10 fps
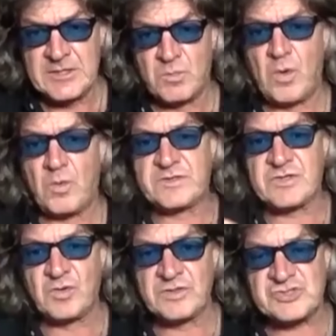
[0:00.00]
what we'd
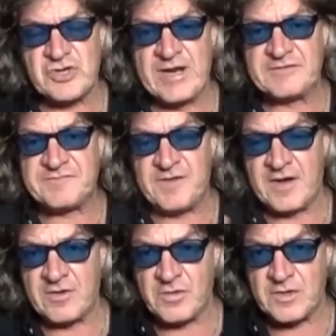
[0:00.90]
call a trade
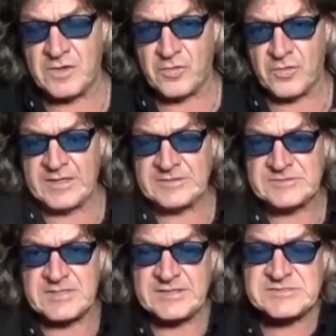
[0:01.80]
fight or a, or an in,
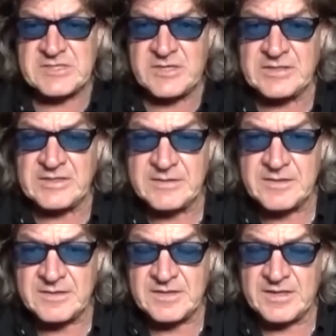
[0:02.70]
internally
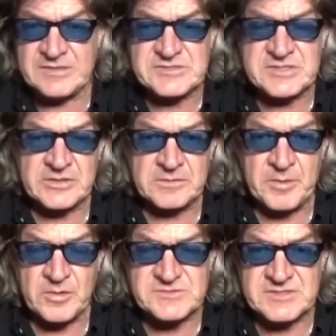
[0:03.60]
an, an internal
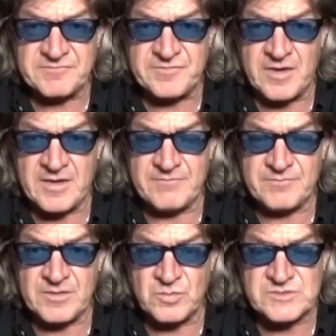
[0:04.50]
boxing fight
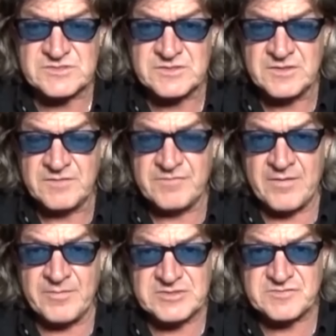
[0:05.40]
that was very
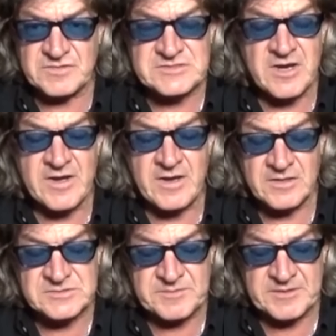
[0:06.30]
much for the
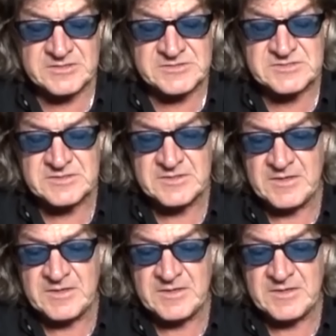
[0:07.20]
diehards because